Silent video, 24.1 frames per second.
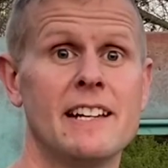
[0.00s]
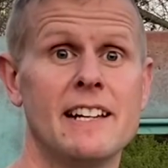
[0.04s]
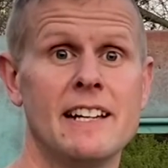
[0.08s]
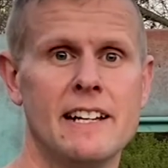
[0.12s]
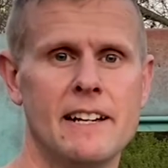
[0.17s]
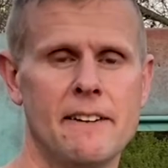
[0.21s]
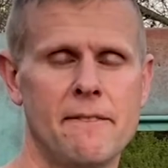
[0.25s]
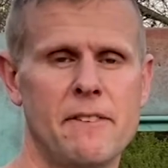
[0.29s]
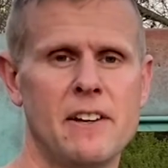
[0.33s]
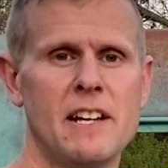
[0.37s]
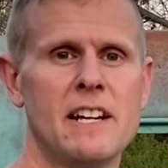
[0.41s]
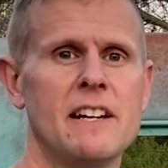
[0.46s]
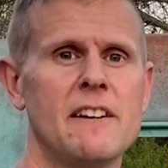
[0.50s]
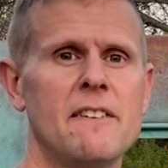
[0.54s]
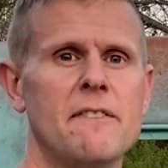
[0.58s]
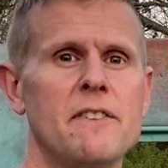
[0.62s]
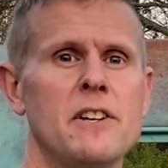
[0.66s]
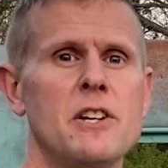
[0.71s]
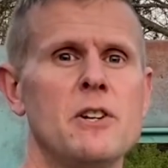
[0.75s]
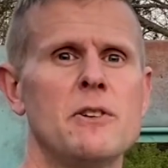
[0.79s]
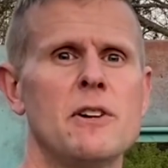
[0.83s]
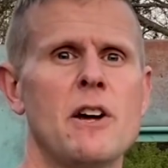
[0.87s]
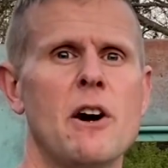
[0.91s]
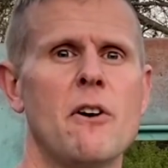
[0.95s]
And if any of
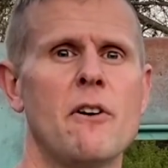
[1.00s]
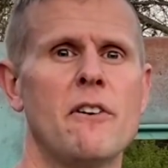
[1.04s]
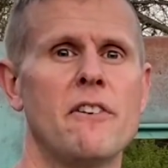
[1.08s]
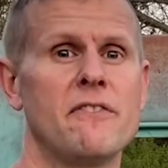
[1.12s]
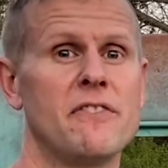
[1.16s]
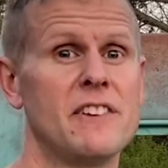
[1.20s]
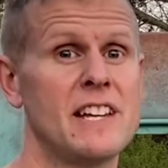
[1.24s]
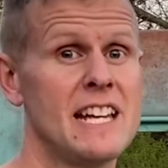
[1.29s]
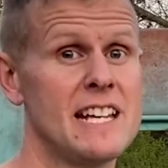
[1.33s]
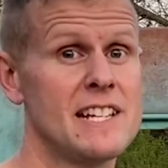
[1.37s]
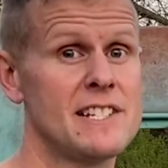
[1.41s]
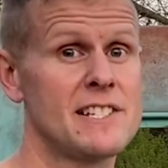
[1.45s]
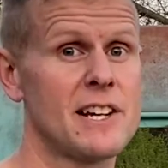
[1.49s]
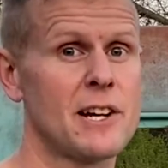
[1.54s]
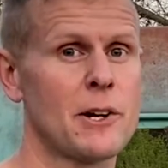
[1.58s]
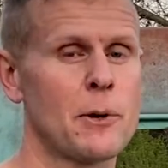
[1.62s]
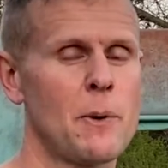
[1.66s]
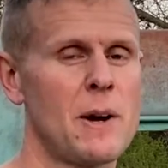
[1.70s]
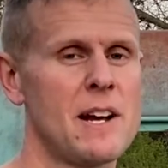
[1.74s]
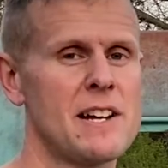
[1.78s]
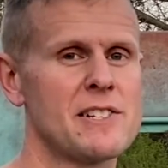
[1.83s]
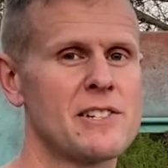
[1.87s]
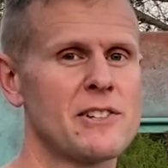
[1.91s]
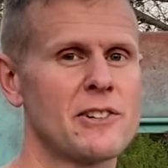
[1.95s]
you know of easier
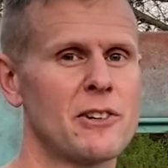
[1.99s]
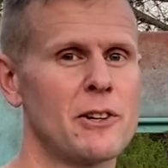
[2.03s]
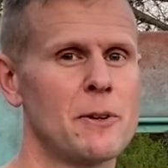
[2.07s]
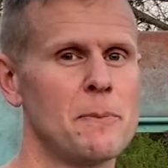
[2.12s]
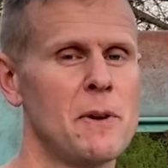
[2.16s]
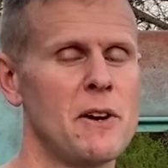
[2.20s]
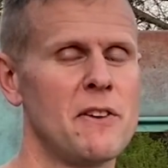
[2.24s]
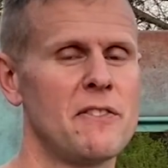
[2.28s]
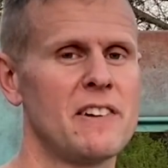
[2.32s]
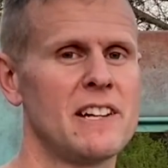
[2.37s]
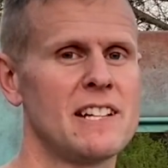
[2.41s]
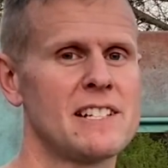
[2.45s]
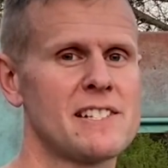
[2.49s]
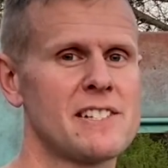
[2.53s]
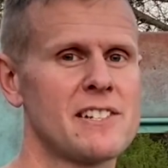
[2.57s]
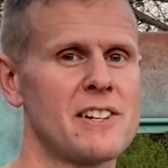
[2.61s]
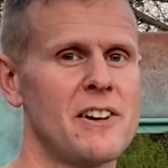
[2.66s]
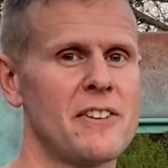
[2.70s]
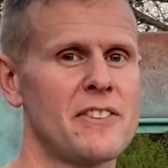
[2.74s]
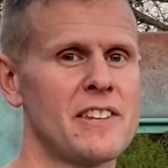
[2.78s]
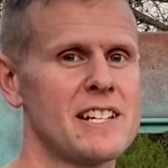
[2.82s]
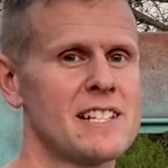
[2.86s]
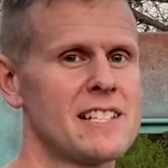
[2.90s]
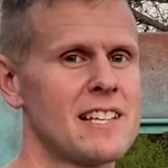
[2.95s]
ways to remove and
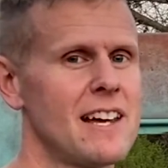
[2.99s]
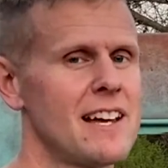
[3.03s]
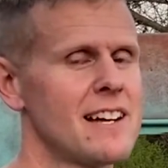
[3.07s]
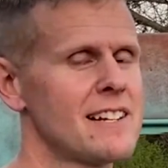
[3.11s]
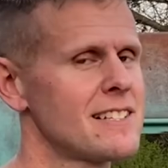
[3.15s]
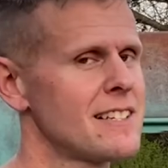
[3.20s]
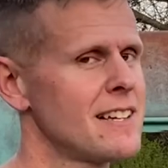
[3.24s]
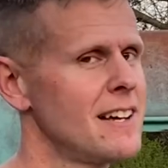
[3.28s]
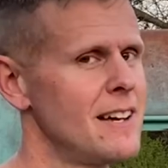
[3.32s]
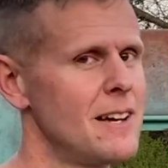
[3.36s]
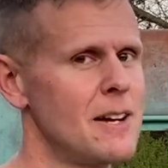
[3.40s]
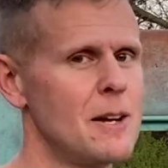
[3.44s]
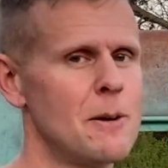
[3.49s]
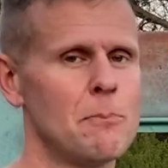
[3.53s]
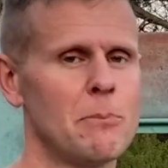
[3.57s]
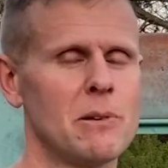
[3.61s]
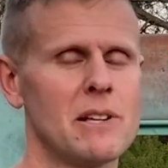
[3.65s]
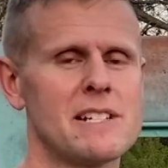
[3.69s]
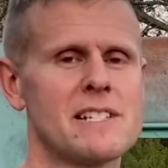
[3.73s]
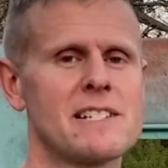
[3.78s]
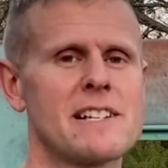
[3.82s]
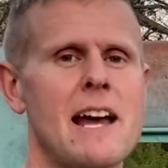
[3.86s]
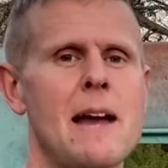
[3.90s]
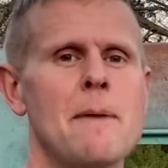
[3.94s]
install these things,
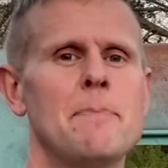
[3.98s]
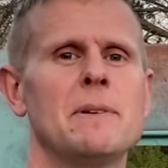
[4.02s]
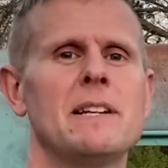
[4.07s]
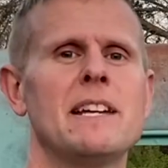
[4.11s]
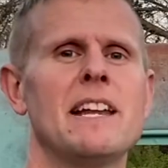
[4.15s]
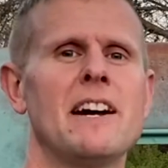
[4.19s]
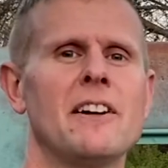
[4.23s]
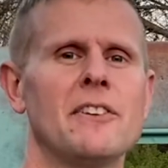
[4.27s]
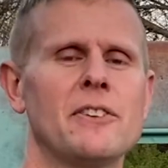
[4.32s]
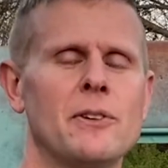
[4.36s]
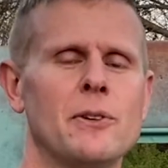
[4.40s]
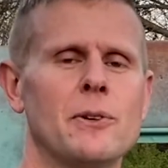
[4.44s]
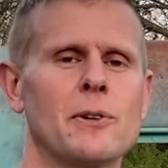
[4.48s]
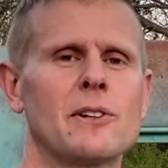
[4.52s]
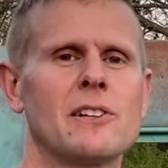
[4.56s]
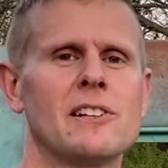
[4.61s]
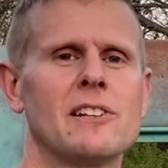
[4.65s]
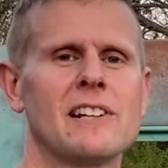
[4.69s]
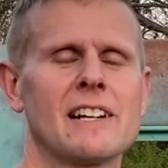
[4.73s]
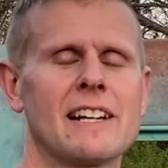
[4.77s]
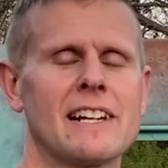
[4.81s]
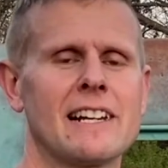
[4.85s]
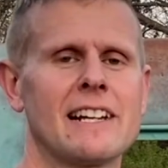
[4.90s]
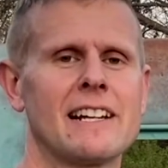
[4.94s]
please type it down the old
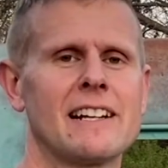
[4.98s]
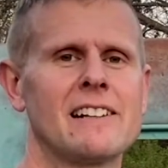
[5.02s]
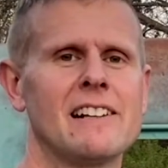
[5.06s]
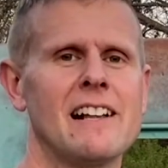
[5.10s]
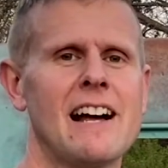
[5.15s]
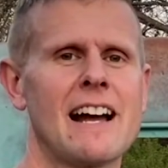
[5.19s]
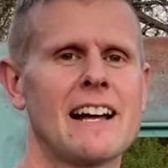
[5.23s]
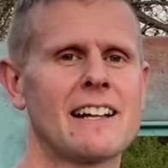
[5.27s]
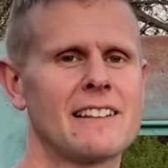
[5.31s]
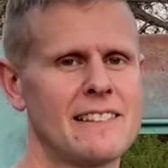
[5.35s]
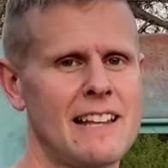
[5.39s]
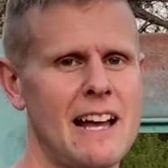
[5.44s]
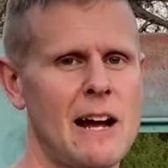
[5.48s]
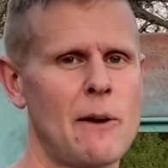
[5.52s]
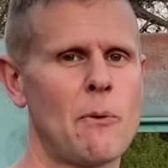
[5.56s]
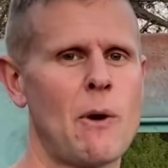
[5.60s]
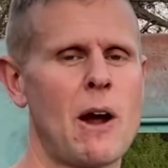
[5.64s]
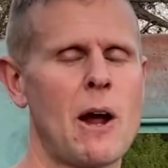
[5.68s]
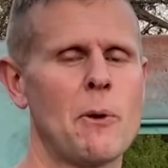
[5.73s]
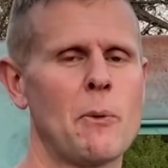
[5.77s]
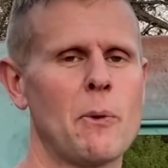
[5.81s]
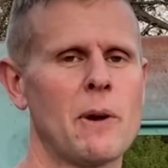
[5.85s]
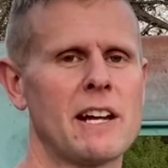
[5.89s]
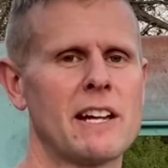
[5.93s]
clickety-clack. That
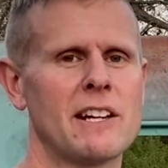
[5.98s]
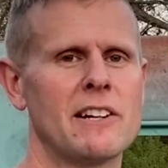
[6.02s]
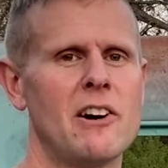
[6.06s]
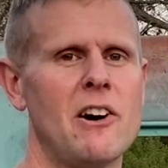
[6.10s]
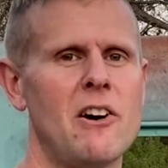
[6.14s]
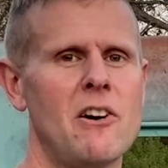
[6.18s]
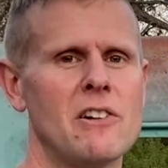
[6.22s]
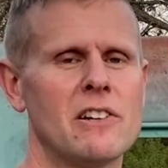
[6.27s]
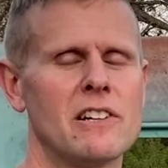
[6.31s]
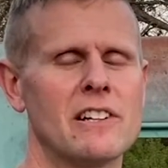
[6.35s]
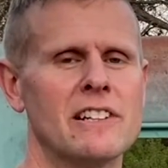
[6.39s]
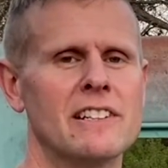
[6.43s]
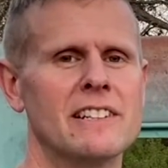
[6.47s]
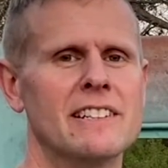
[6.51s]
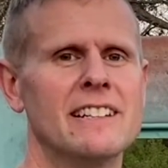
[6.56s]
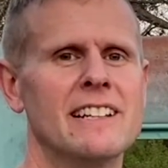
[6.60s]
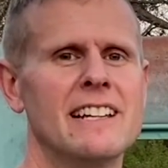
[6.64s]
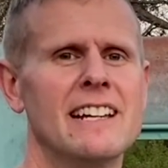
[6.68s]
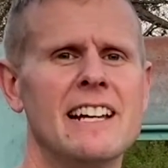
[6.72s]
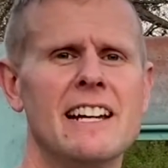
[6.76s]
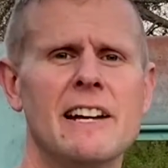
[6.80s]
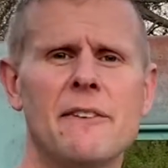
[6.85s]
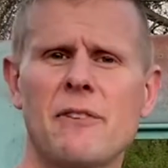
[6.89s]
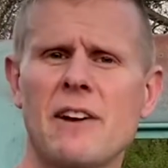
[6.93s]
way we can all learn.
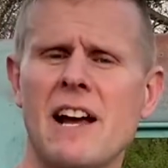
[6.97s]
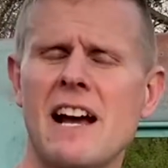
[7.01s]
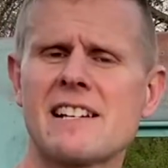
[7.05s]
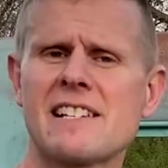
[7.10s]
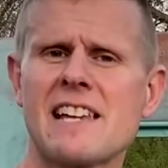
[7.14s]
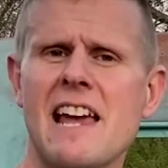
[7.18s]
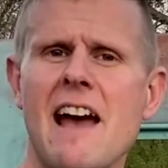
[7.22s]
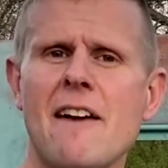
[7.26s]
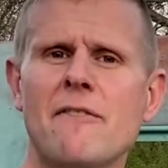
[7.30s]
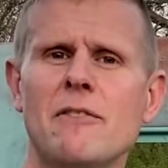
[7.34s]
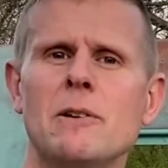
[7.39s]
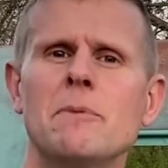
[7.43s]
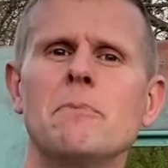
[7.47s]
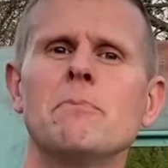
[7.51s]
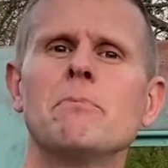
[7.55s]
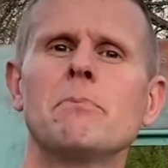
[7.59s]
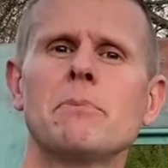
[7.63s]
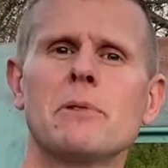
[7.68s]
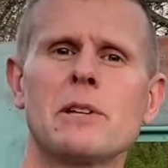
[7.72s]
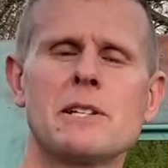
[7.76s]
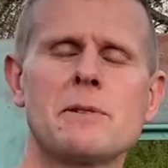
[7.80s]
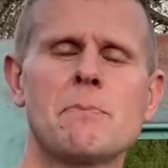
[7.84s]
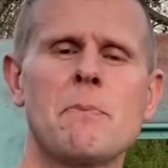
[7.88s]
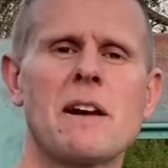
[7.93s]
If you guys haven't,
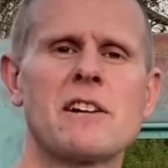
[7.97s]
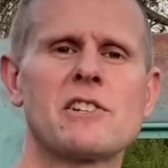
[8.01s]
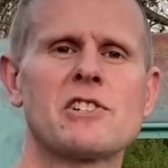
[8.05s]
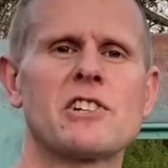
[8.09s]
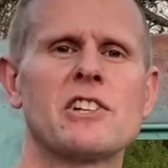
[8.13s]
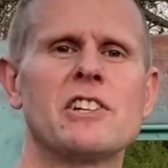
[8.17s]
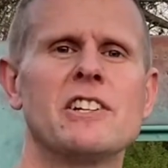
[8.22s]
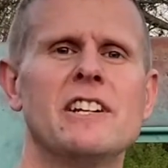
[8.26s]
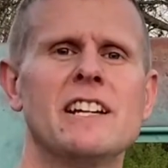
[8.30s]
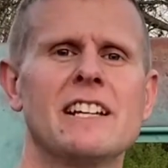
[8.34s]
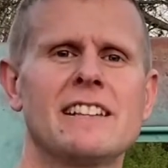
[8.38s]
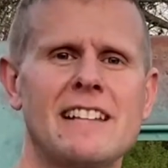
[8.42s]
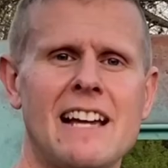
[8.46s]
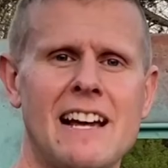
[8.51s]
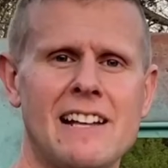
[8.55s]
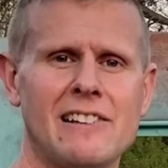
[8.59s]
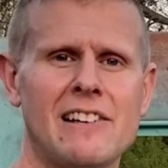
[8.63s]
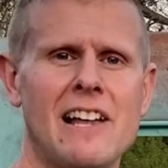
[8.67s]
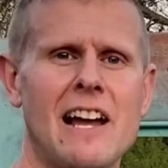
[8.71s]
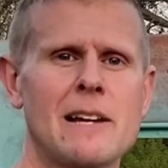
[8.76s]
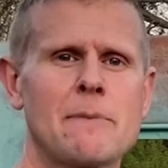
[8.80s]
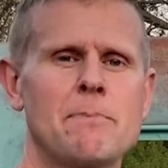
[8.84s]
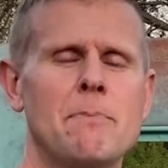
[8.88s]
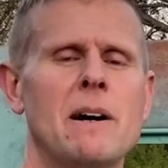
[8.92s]
please make sure you hit that
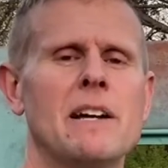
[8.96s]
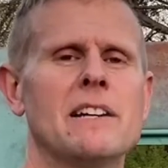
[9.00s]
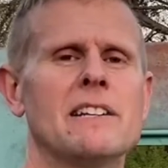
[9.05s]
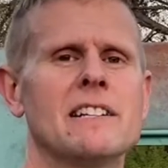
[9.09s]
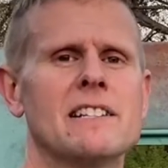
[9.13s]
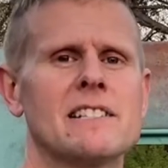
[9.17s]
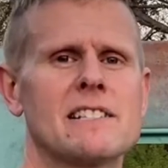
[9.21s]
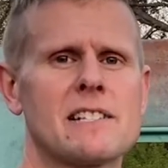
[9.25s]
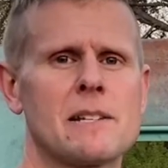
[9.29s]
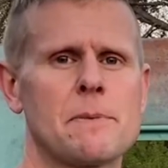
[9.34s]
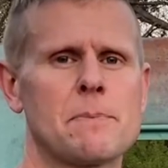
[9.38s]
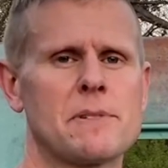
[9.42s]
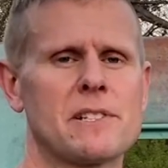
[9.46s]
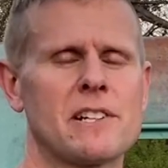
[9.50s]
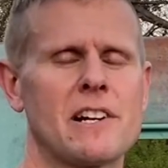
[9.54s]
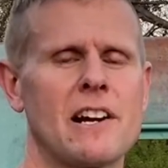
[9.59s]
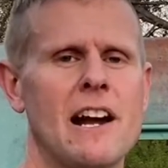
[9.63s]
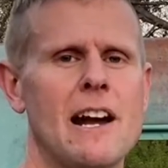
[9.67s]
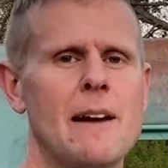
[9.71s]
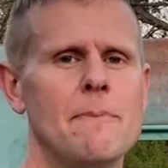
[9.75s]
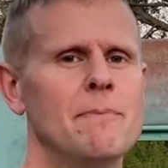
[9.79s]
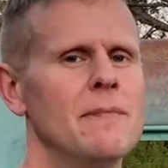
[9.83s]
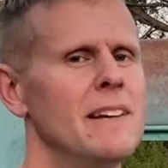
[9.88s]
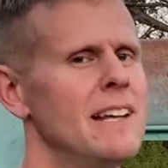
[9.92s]
like button and
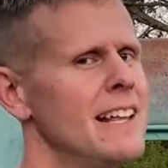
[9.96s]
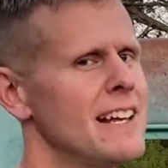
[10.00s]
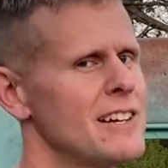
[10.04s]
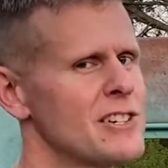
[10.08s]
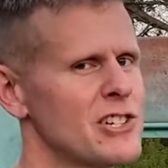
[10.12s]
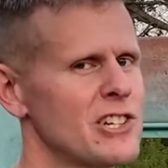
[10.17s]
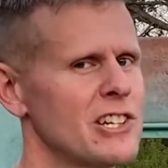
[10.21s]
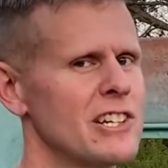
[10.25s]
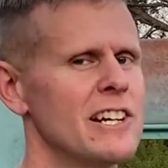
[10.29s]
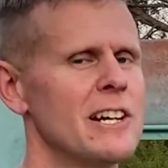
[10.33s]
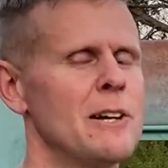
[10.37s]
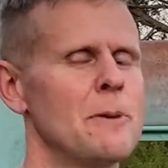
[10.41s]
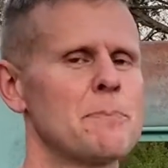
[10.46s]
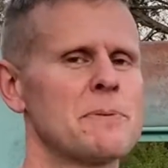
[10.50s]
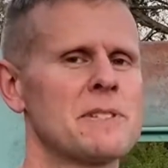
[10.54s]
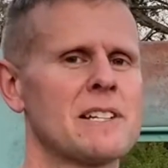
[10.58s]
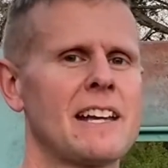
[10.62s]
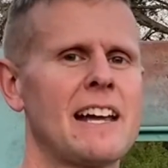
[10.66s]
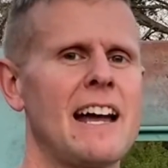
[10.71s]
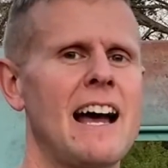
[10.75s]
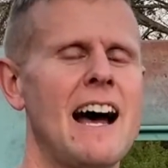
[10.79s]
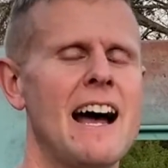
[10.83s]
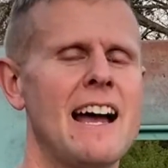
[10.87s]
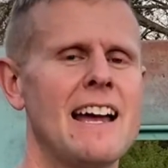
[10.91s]
subscribe. Sure helps a
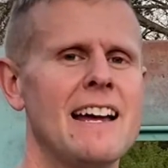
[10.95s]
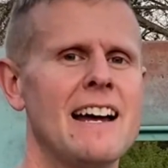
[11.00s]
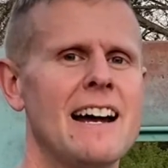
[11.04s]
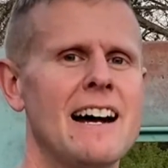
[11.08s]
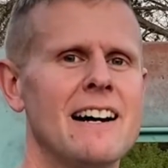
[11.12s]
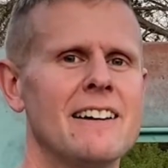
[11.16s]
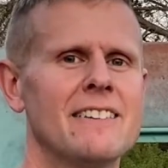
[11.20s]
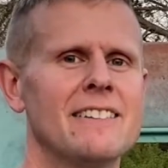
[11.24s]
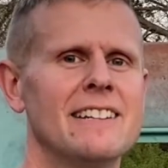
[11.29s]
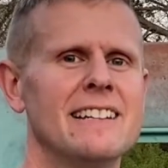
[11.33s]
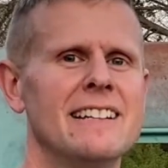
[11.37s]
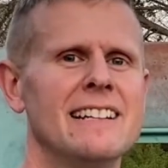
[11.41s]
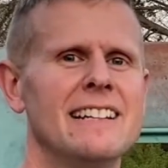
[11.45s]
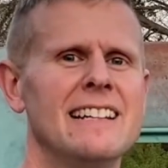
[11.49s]
guy out.